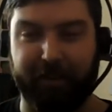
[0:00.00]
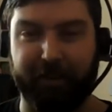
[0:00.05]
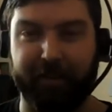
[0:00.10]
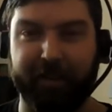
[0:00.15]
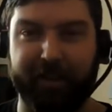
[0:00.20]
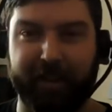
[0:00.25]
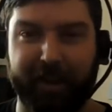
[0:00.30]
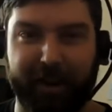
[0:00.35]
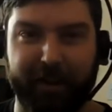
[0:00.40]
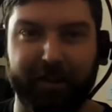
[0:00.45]
all
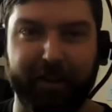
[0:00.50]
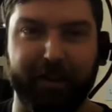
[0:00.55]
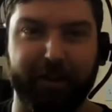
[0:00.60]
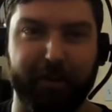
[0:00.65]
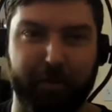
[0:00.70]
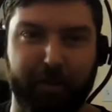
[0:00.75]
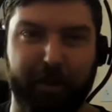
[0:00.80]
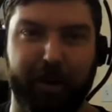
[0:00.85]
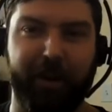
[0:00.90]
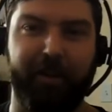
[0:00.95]
the
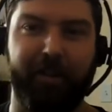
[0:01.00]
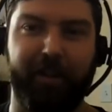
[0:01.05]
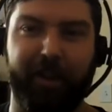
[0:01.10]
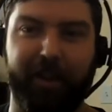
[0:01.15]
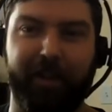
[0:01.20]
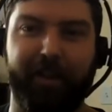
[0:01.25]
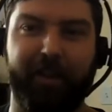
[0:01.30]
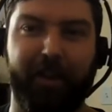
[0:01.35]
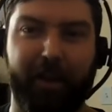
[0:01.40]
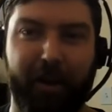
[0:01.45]
areas where
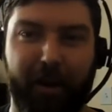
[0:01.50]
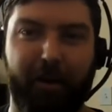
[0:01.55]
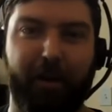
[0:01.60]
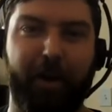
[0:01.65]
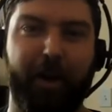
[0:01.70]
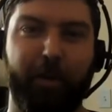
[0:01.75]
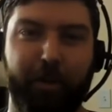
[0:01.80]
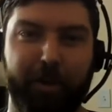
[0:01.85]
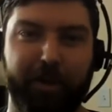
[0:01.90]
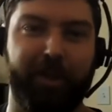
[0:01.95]
like oh
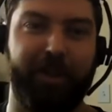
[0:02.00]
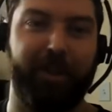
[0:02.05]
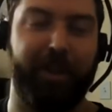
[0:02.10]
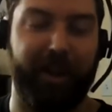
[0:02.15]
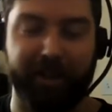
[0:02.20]
i wish i,